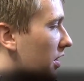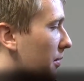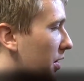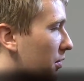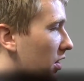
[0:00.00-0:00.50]

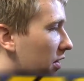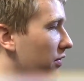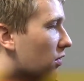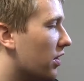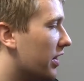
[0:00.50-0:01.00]
Yeah. I mean, you really look
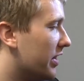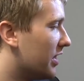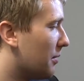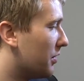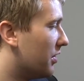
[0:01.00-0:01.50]
forward to
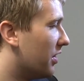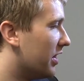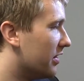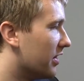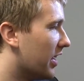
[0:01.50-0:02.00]
these
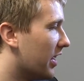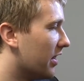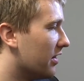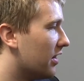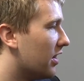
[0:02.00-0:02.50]
opportunities,
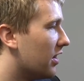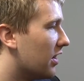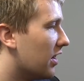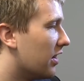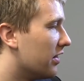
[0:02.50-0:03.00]
and
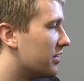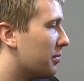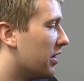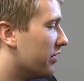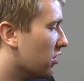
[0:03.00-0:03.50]
it's
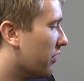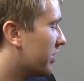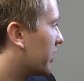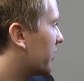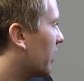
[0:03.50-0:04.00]
a bit of
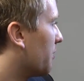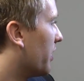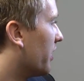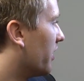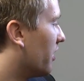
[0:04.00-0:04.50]
nervous
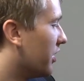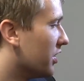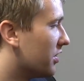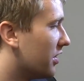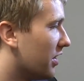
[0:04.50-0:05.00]
excitement. Mm-hmm. You
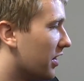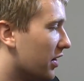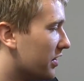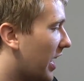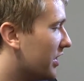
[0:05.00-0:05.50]
know,
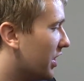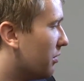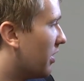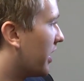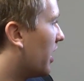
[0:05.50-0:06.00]
you just edgy.
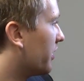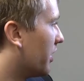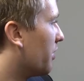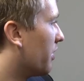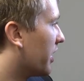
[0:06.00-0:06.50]
You want to get out
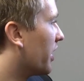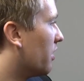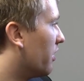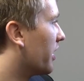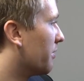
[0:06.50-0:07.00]
there. And you want to get
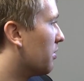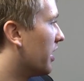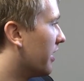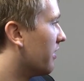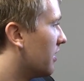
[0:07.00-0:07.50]
going and get
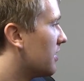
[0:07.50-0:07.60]
playing.